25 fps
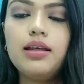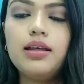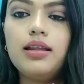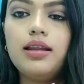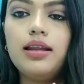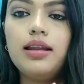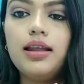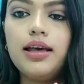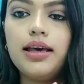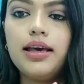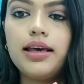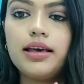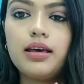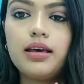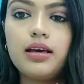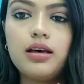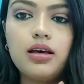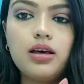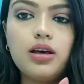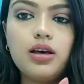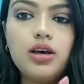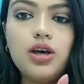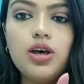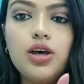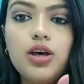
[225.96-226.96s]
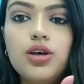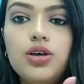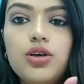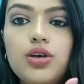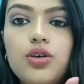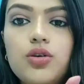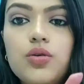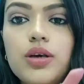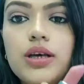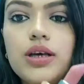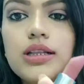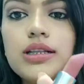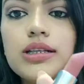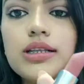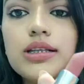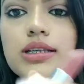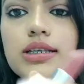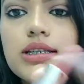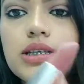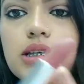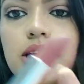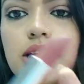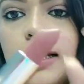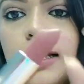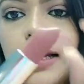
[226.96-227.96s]
Like you can
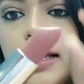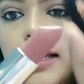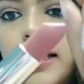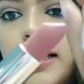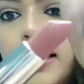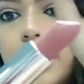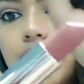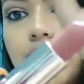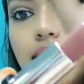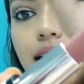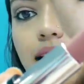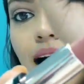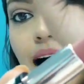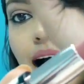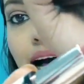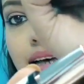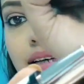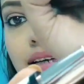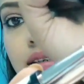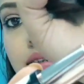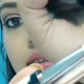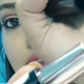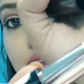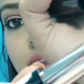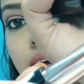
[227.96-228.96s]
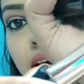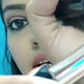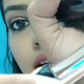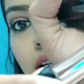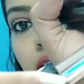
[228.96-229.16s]
see, like it has like